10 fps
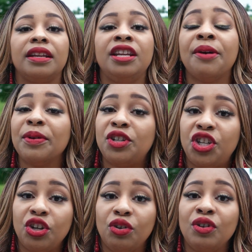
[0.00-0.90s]
Number
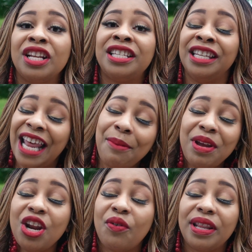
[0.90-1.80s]
2, let
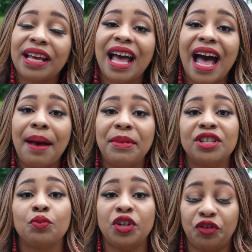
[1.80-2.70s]
me know in the
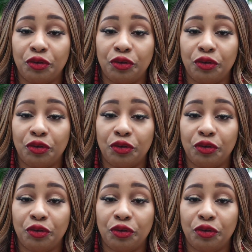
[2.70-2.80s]
comments which